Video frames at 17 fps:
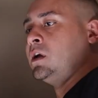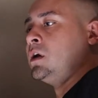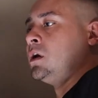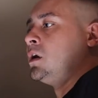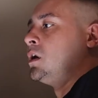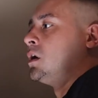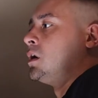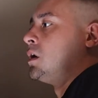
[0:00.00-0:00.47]

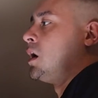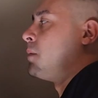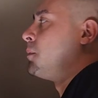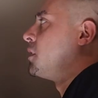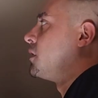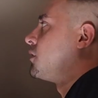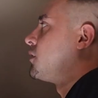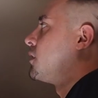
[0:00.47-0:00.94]
I'm
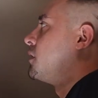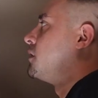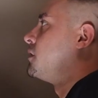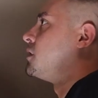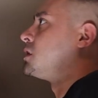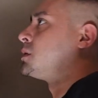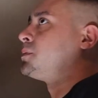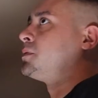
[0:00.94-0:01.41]
going to turn
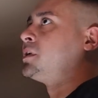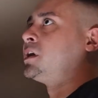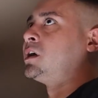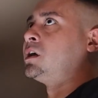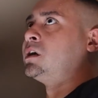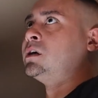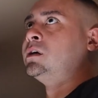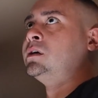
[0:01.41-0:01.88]
the
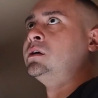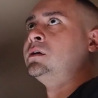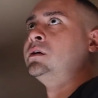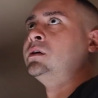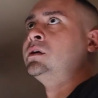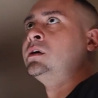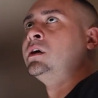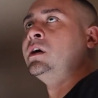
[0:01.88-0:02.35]
spring
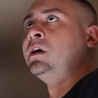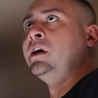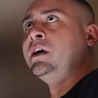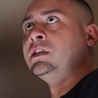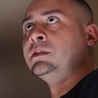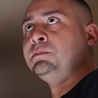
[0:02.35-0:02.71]
as